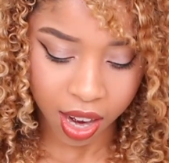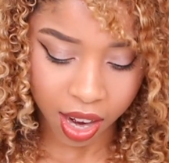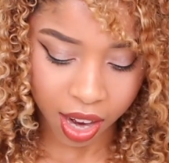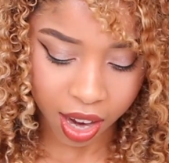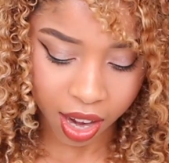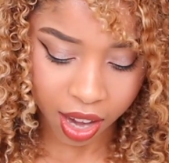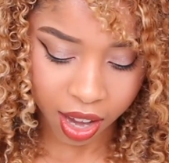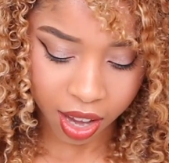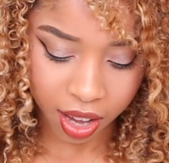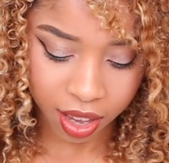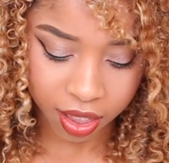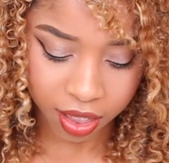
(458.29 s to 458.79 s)

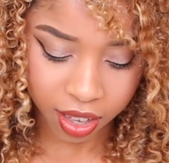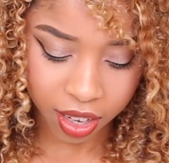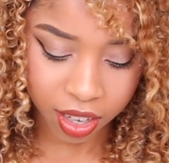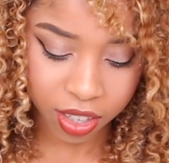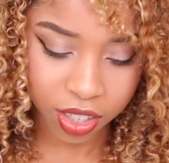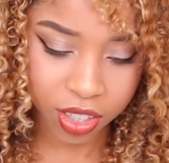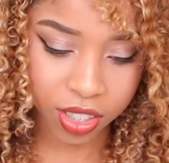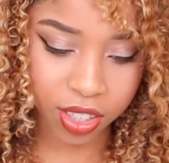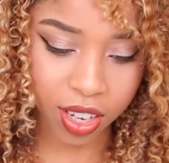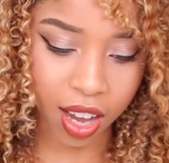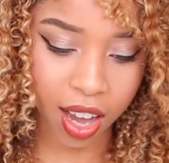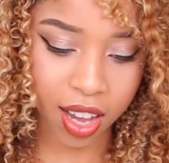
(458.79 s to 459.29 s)
And then
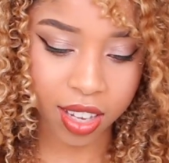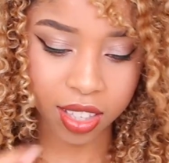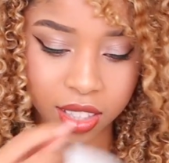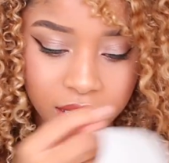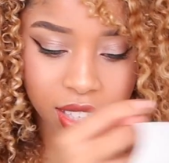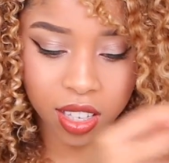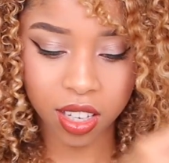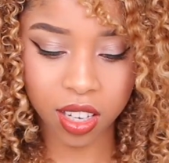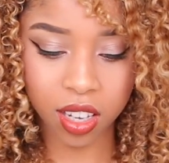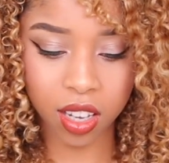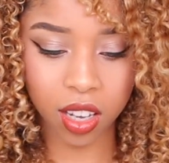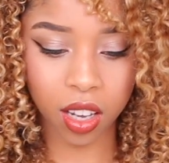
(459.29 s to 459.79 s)
it's just
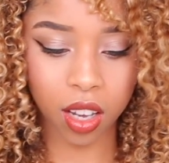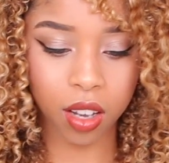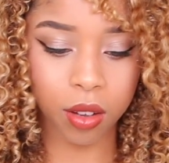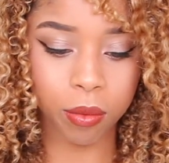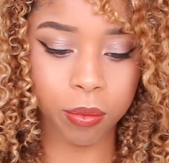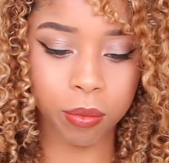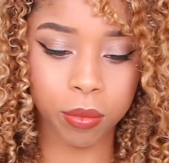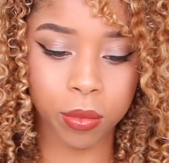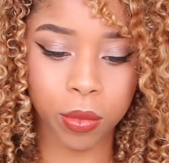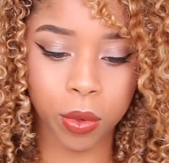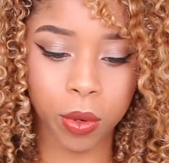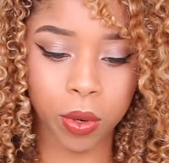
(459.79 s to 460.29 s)
asking
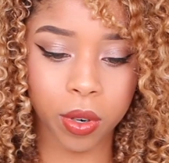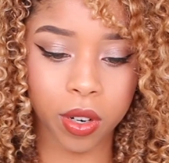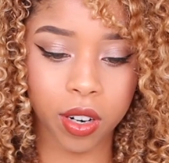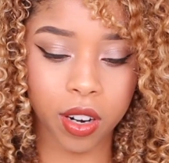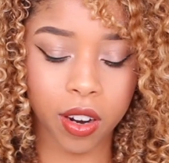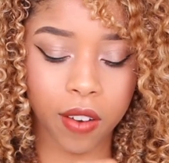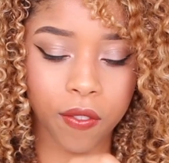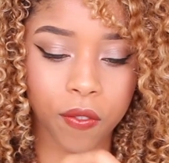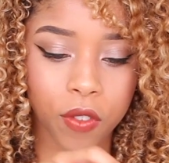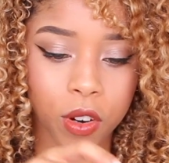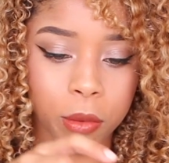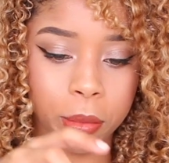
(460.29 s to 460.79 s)
more
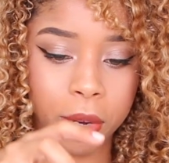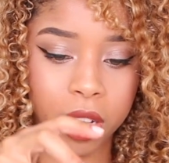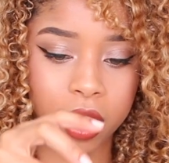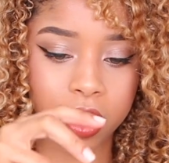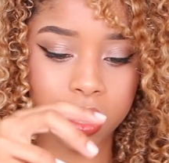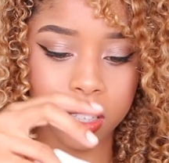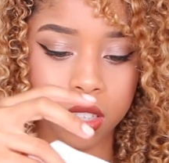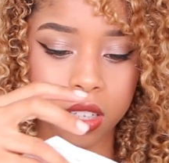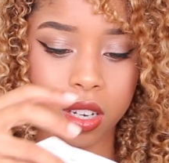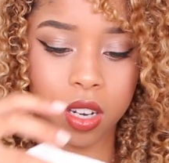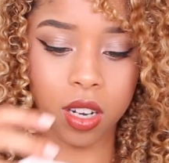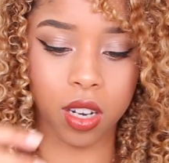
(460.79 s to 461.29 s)

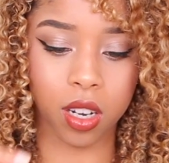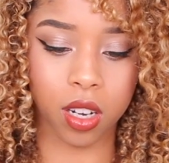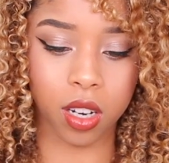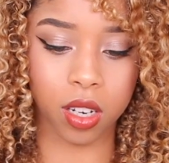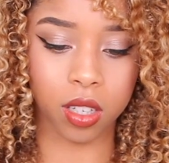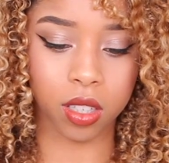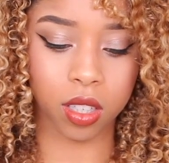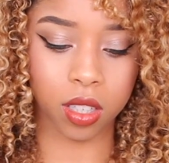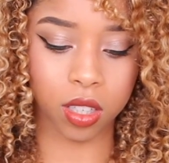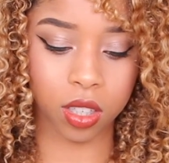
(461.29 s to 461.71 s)
information,